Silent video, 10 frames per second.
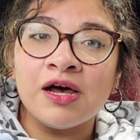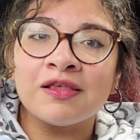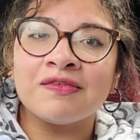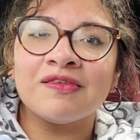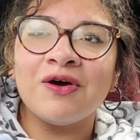
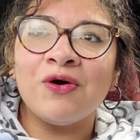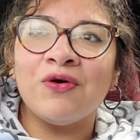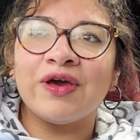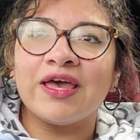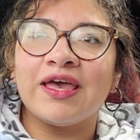
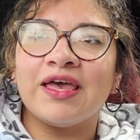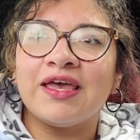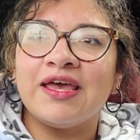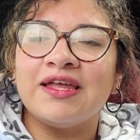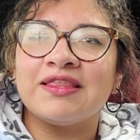So
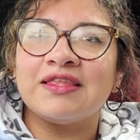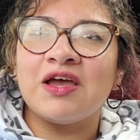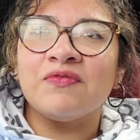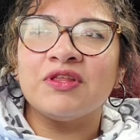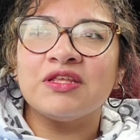it's
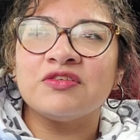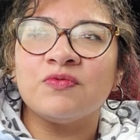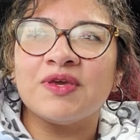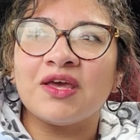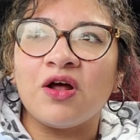not really until
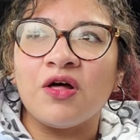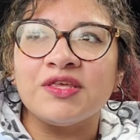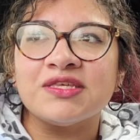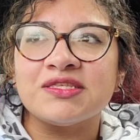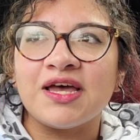we get all
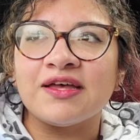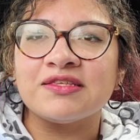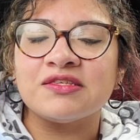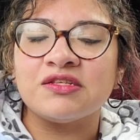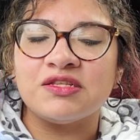these
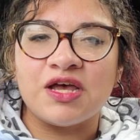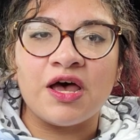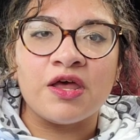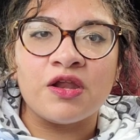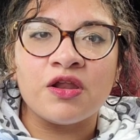tests
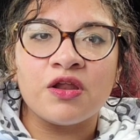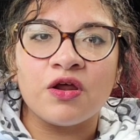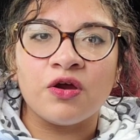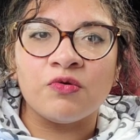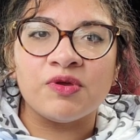done
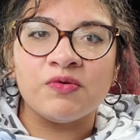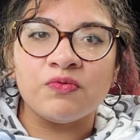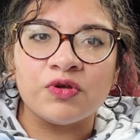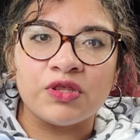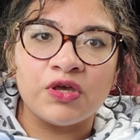are we
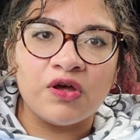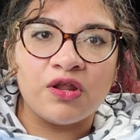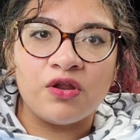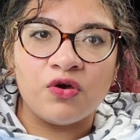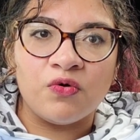really
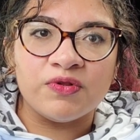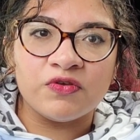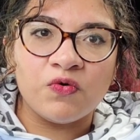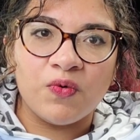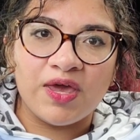gonna know what's
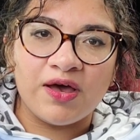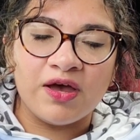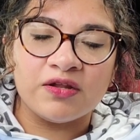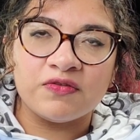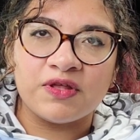going
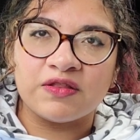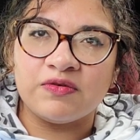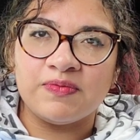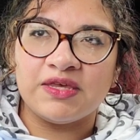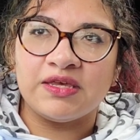on. So that
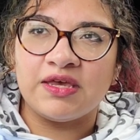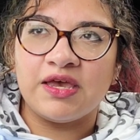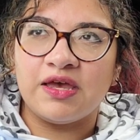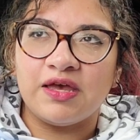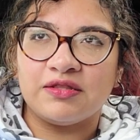can be
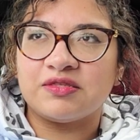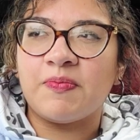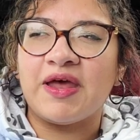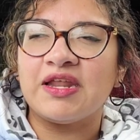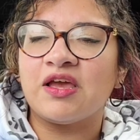
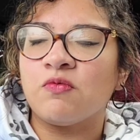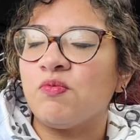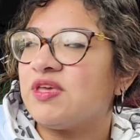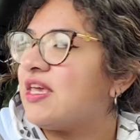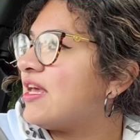depending on when
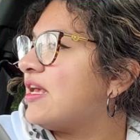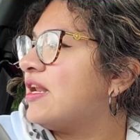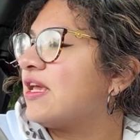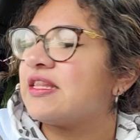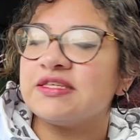we can get in
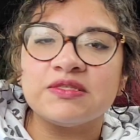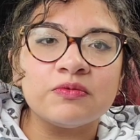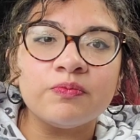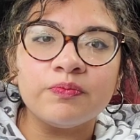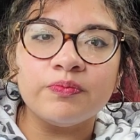and get
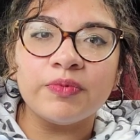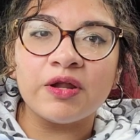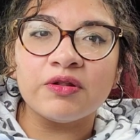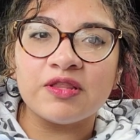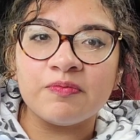this
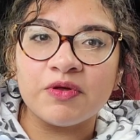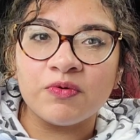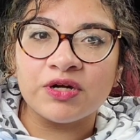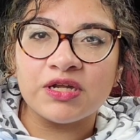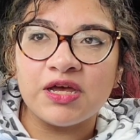blood
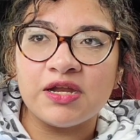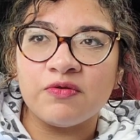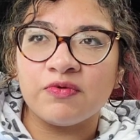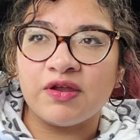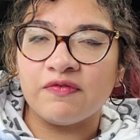work done
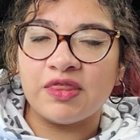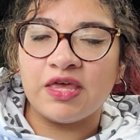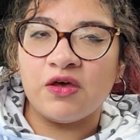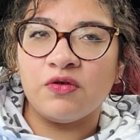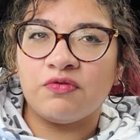and
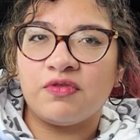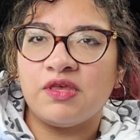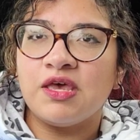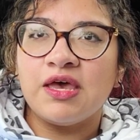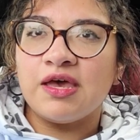everything else.
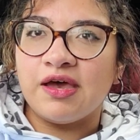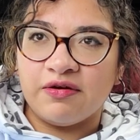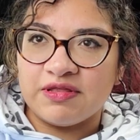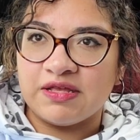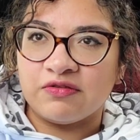I
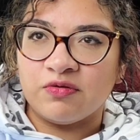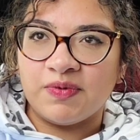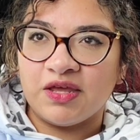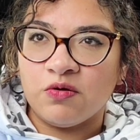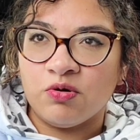would say it's going to
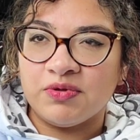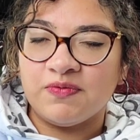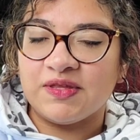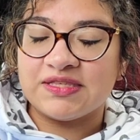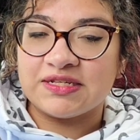be anywhere
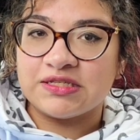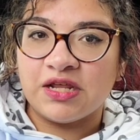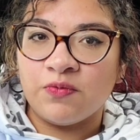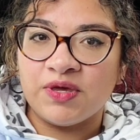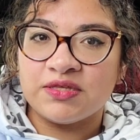between like 6 and
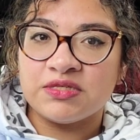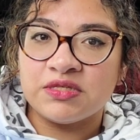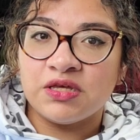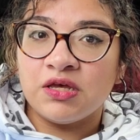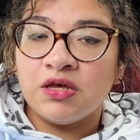8 weeks.